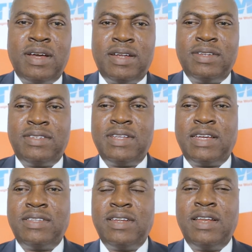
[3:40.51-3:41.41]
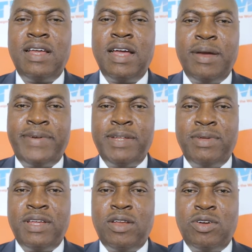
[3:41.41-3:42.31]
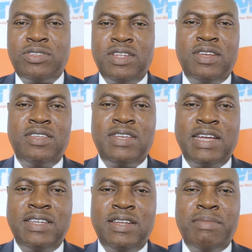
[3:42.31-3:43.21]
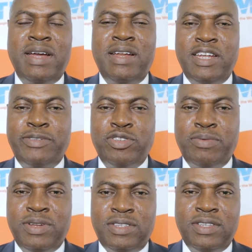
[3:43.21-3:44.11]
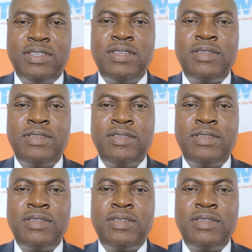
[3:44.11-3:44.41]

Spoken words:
and it has really helped me a lot in discharging my responsibility.